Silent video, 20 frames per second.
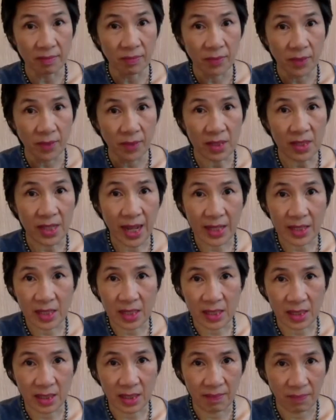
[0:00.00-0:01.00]
because that's
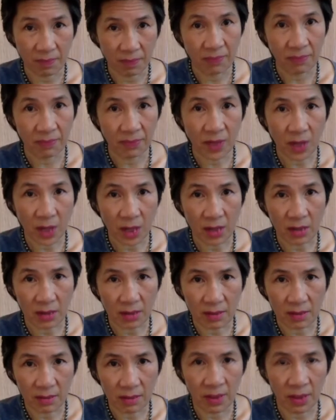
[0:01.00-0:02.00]
the heart,
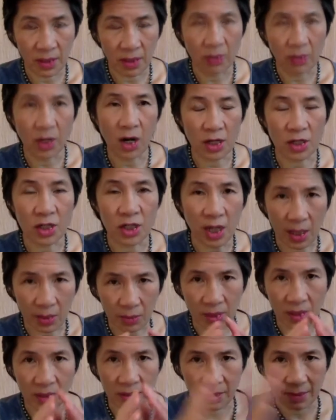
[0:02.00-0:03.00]
you know, the heart
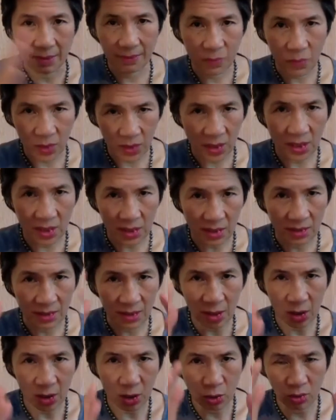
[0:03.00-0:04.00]
chakra, the,
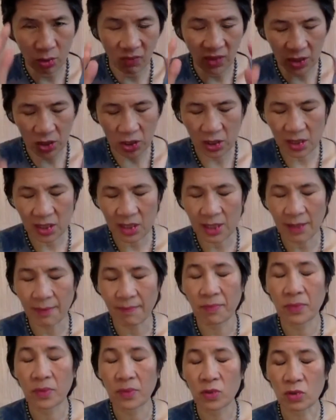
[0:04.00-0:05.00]
the two divisions.
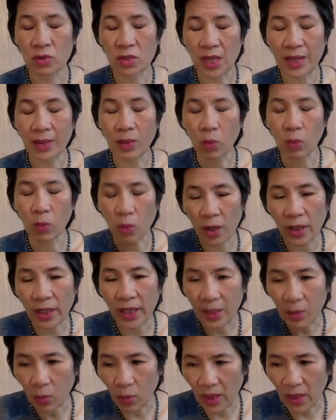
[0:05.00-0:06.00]
So it's like
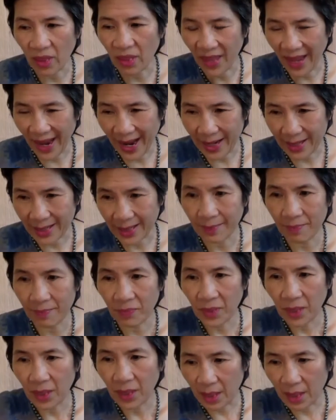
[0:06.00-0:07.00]
working with that
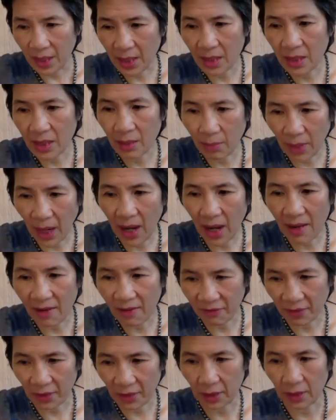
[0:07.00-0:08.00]
in the
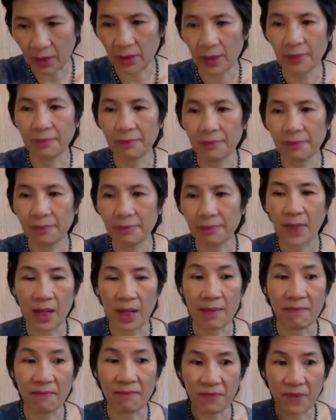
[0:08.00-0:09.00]
biofield,
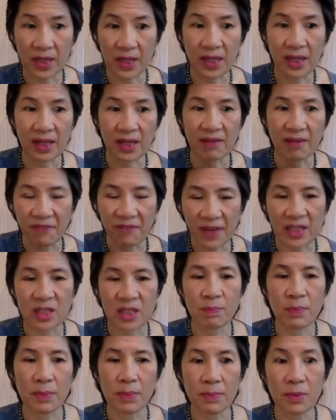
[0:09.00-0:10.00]
I'm finding
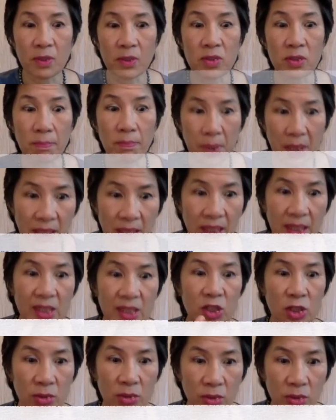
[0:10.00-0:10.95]
affects people's ability to